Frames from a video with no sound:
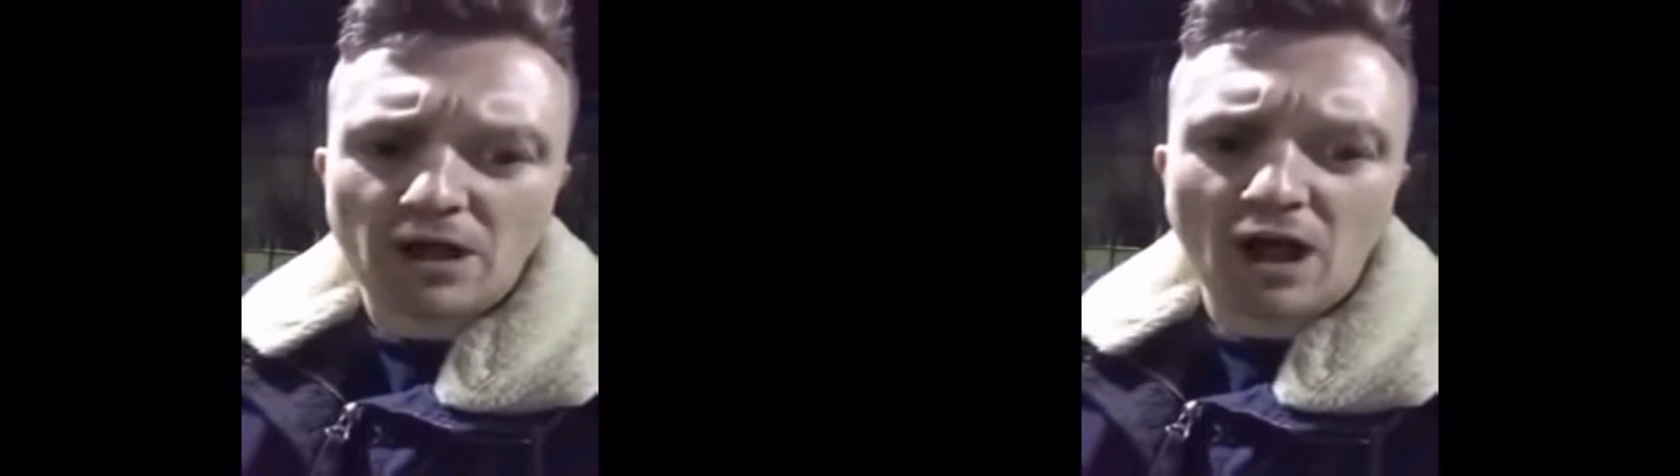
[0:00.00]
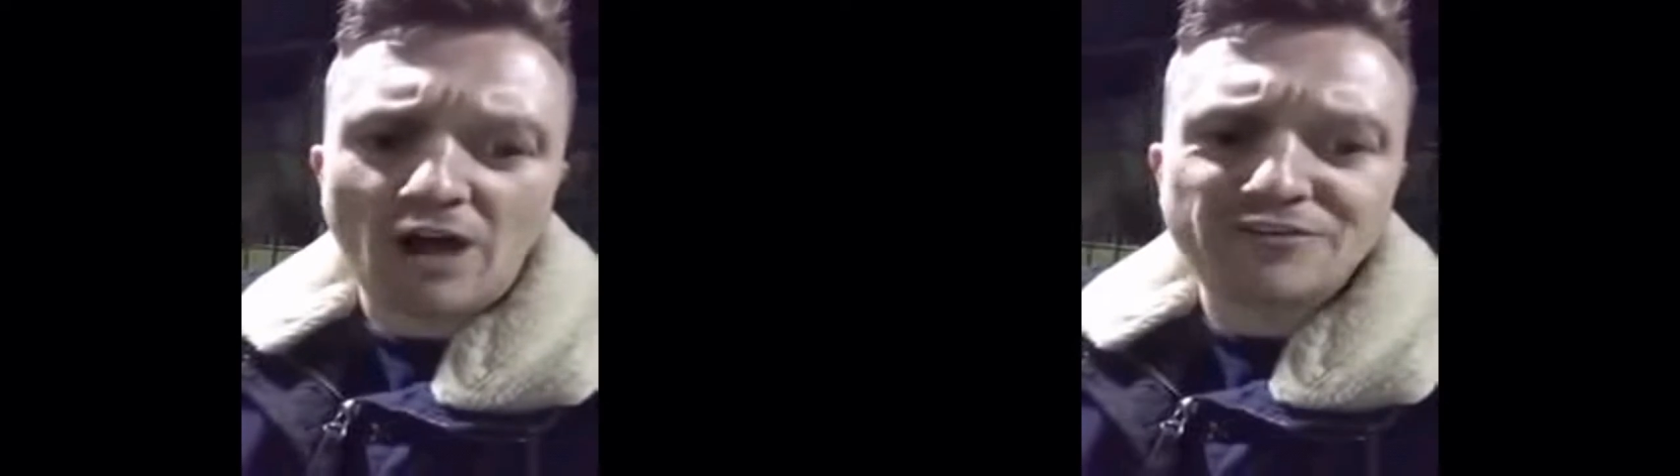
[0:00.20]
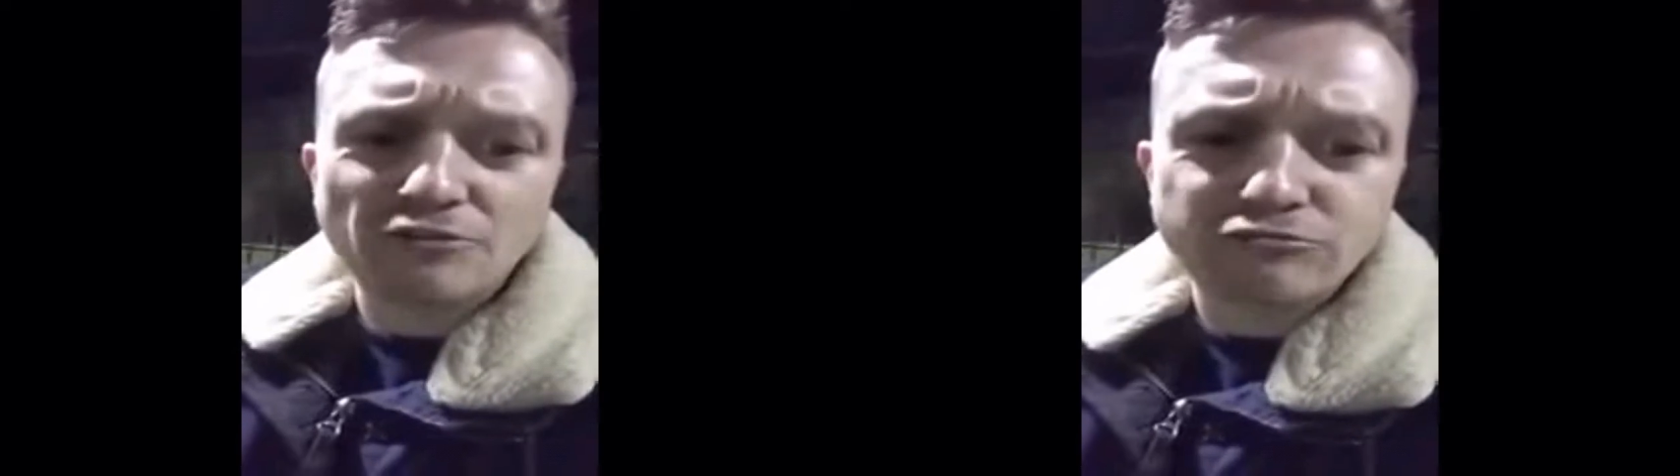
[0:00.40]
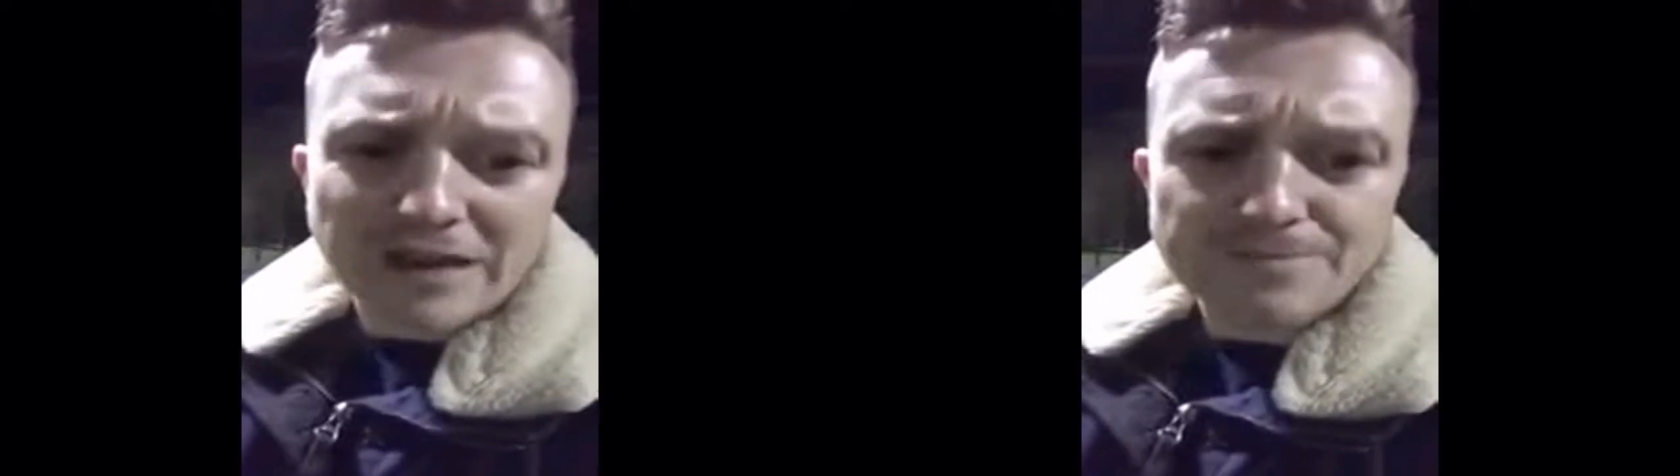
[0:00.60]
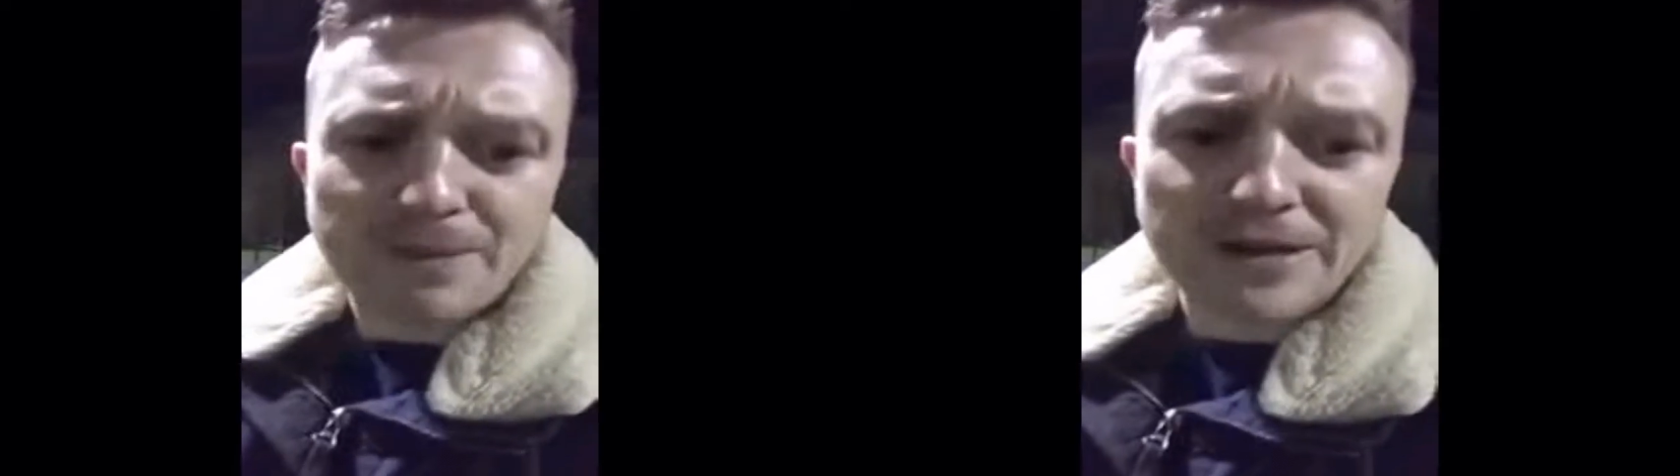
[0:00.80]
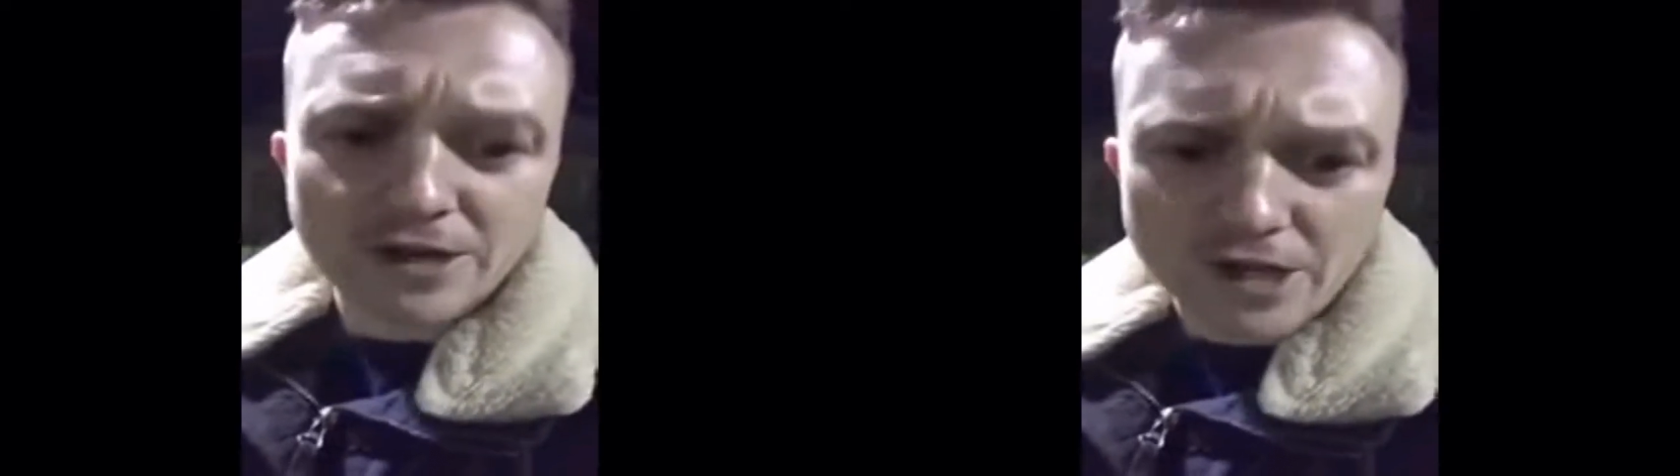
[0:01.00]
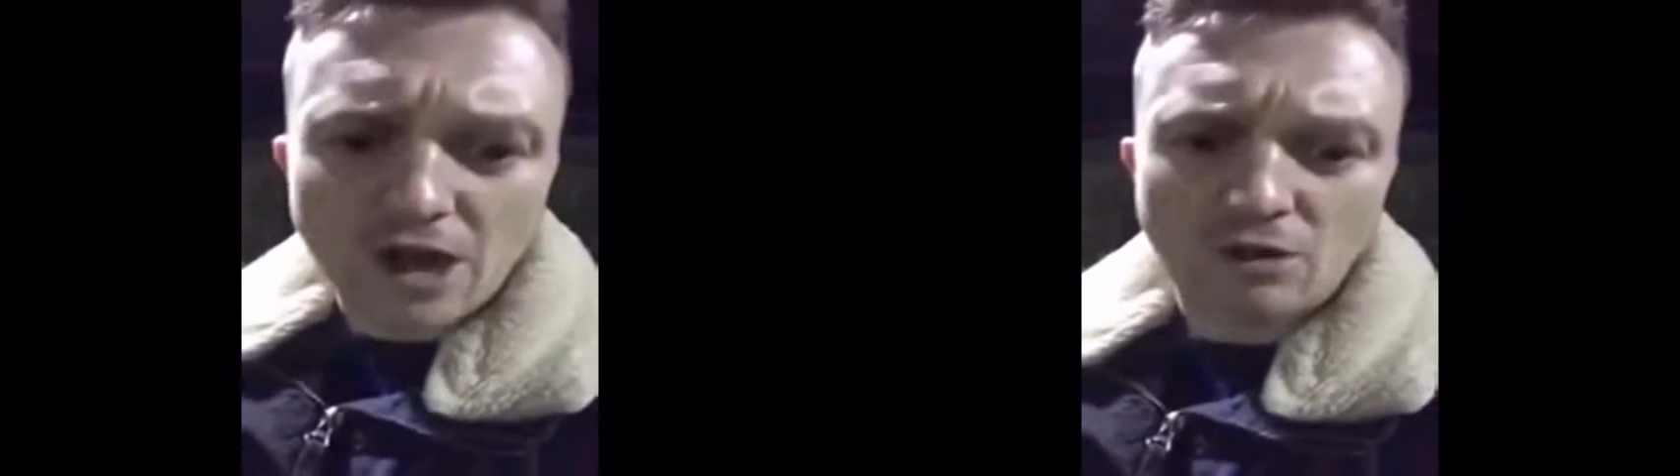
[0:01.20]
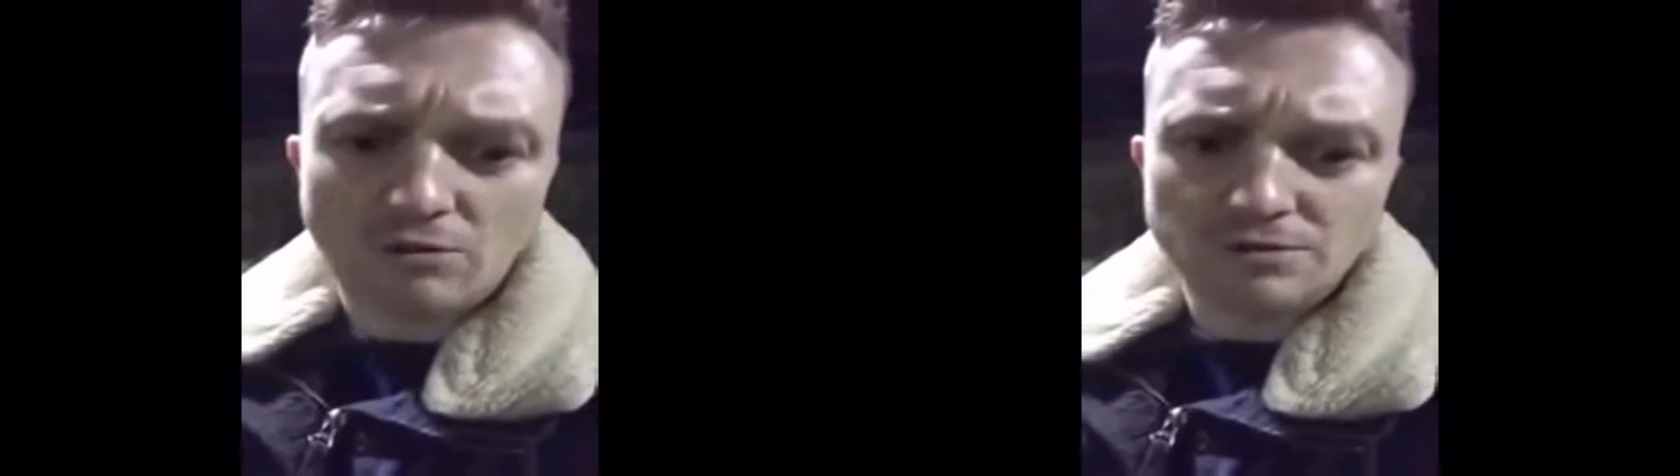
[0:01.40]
after raping a girl.